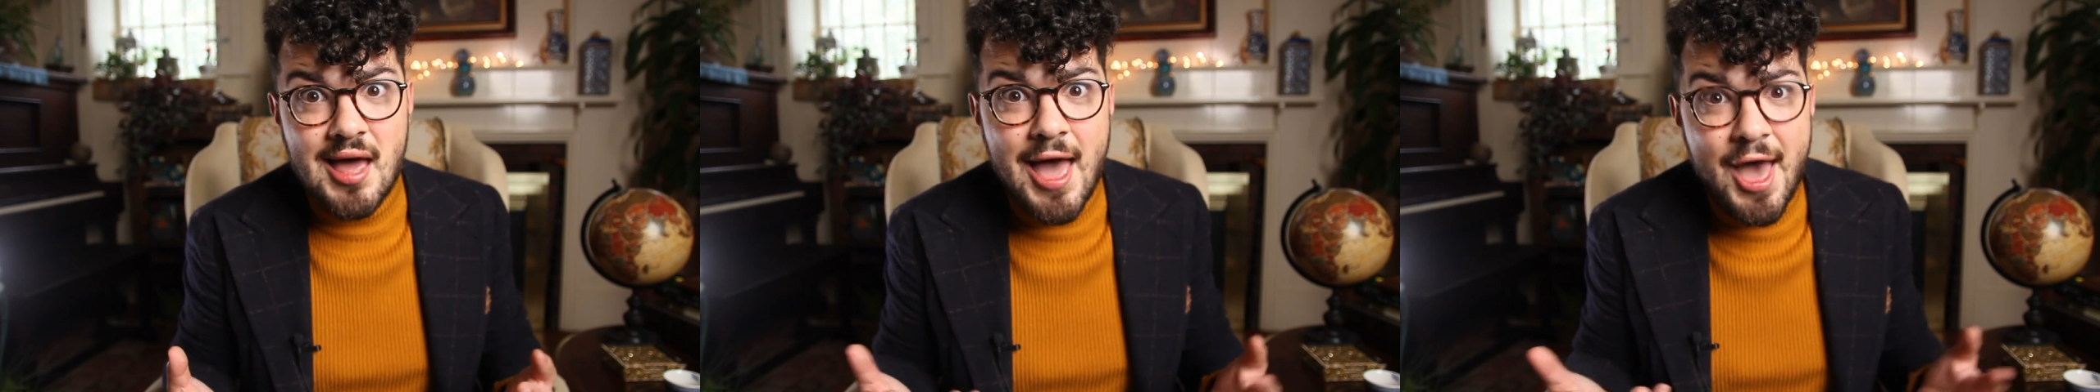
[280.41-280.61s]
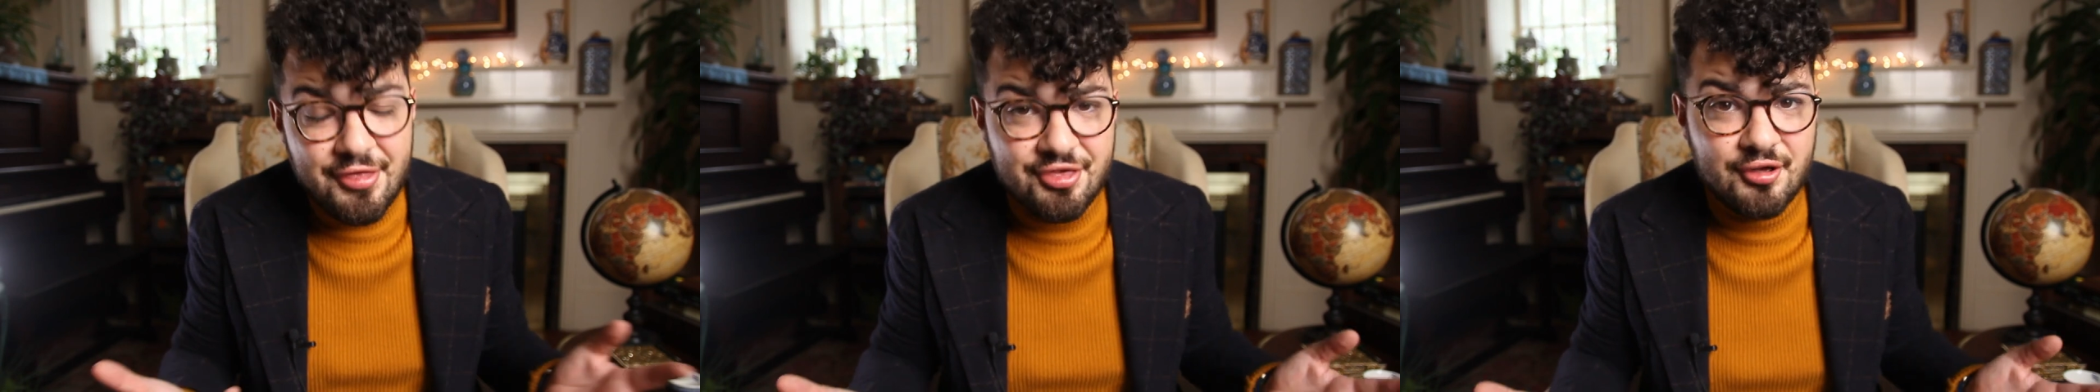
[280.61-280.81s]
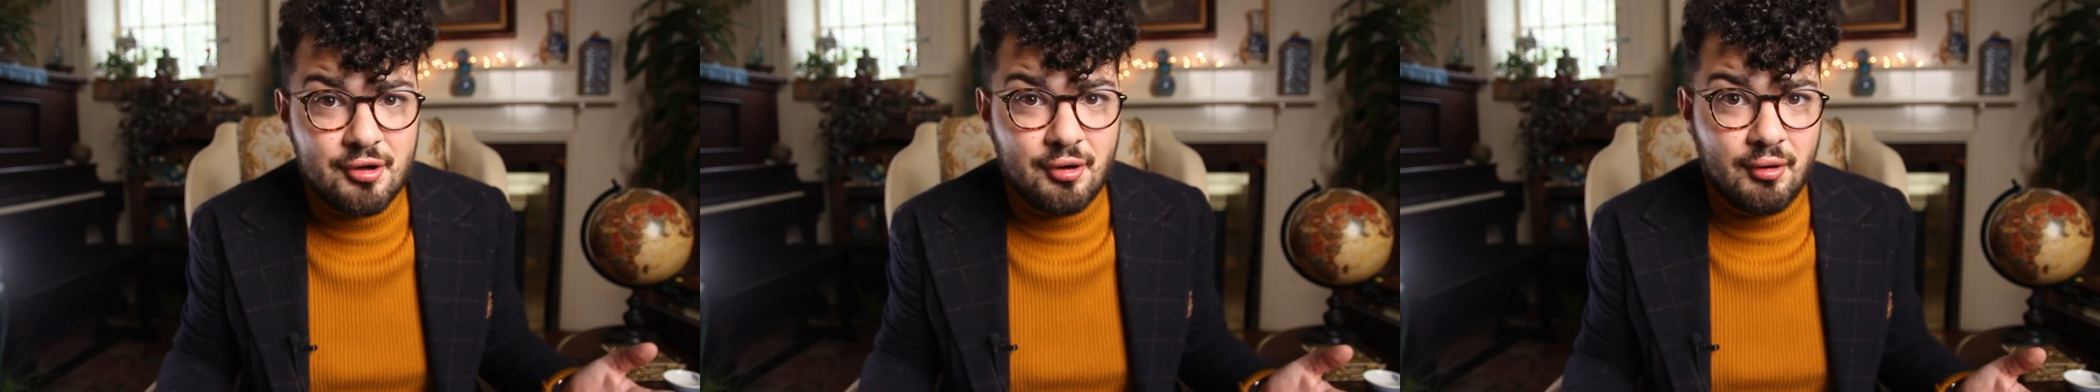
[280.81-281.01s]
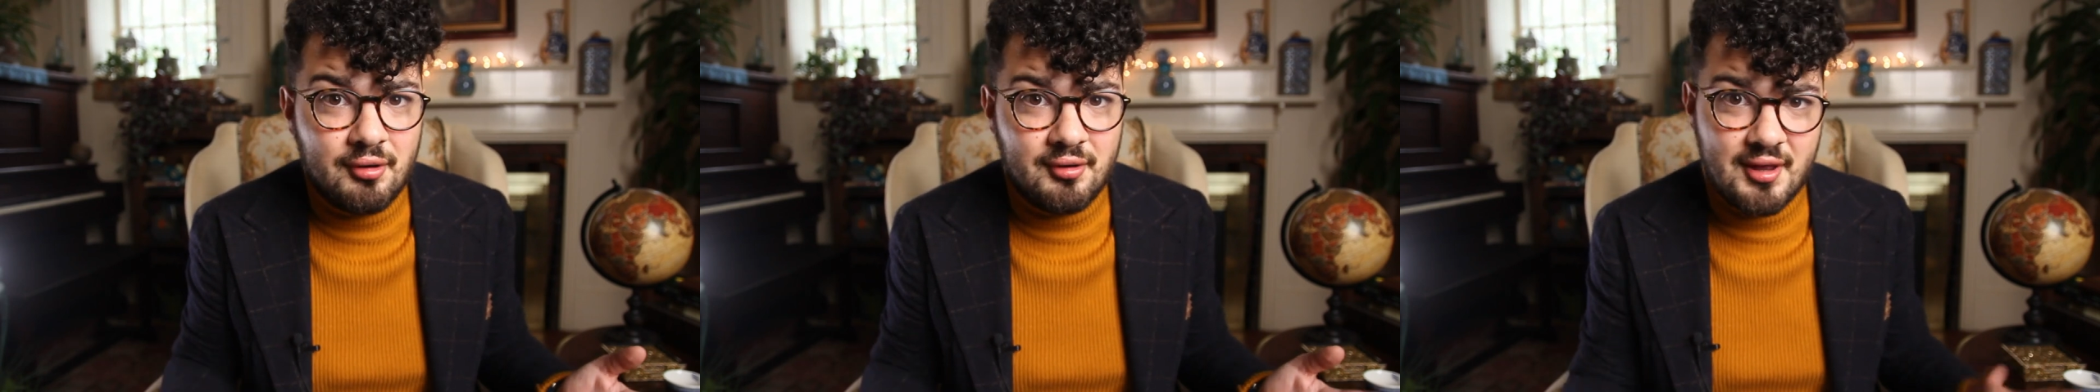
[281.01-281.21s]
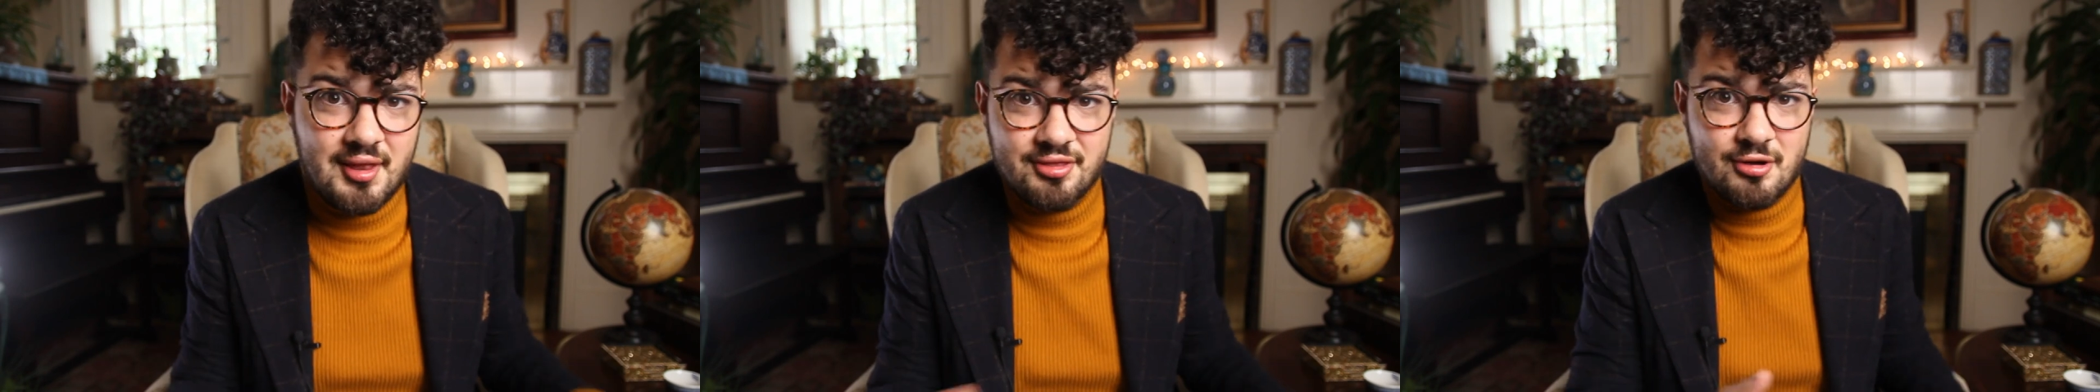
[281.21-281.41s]
ethical
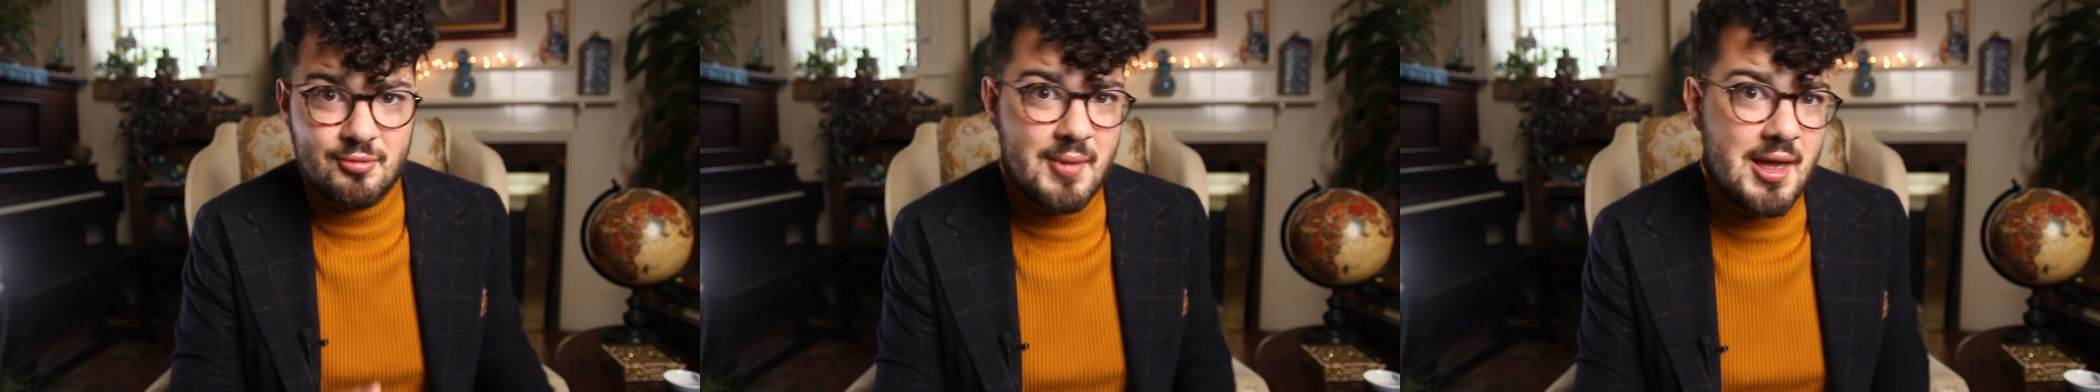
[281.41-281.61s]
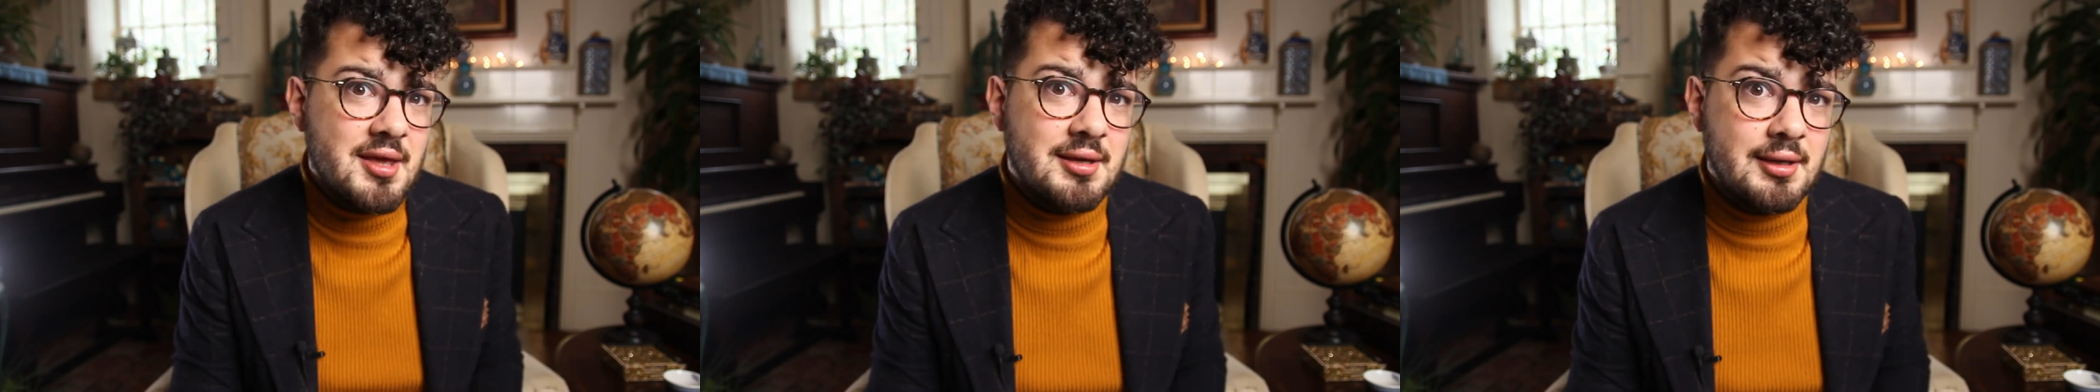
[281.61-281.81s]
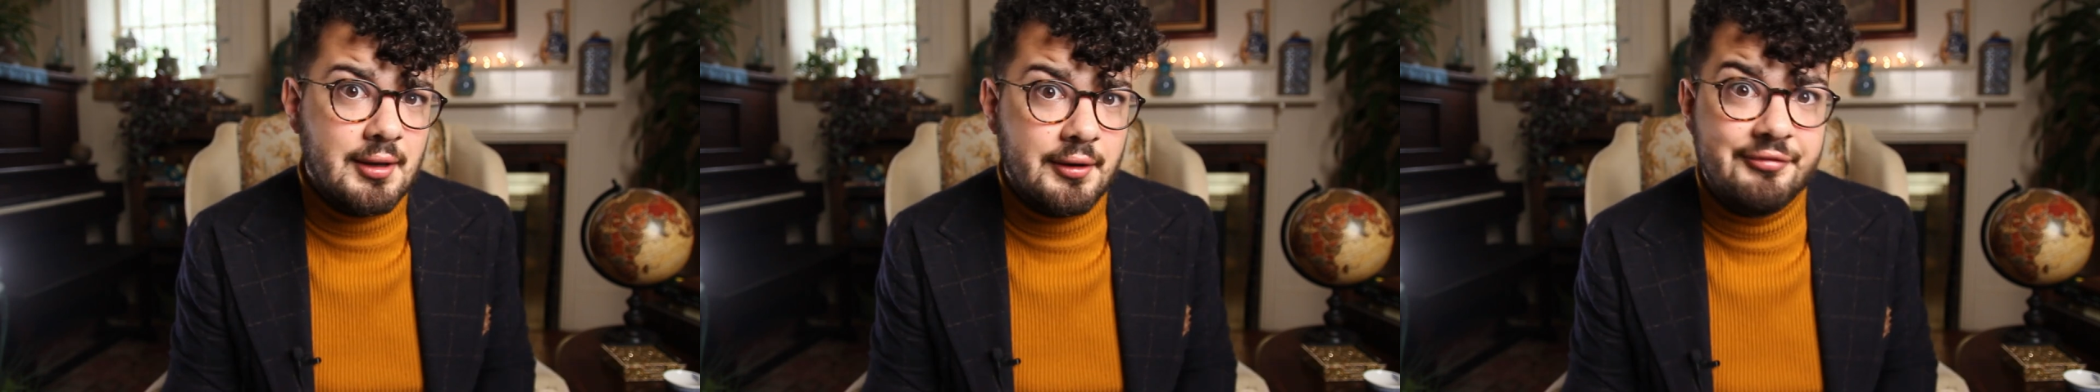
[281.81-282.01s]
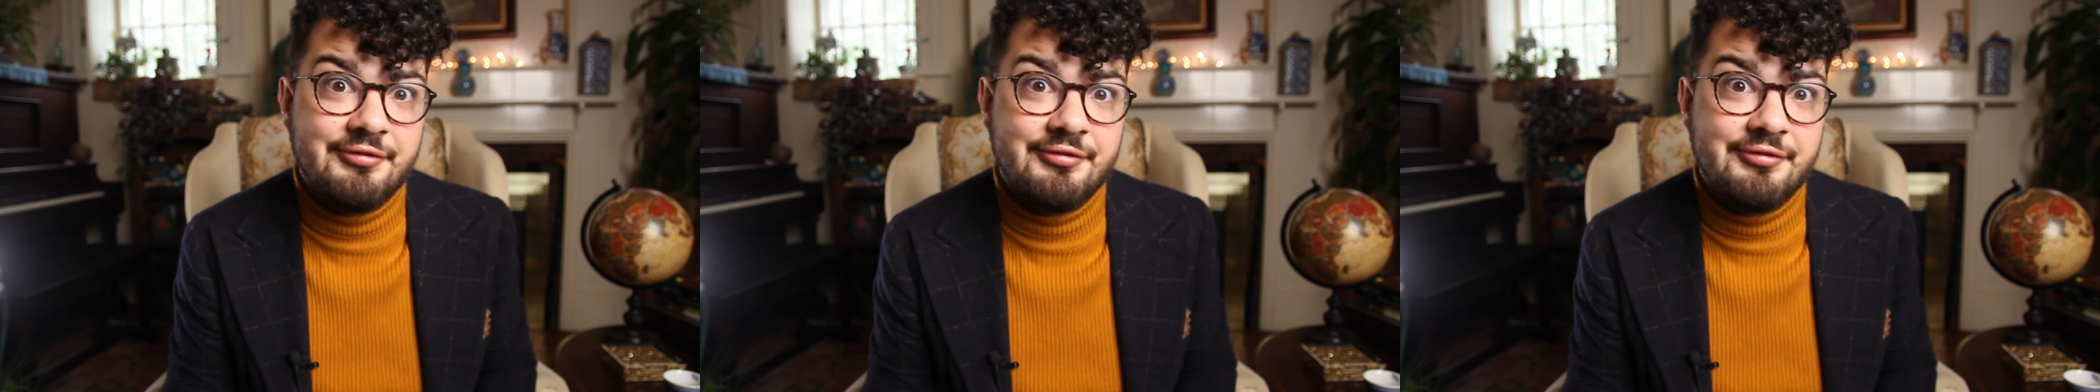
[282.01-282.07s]
in their making,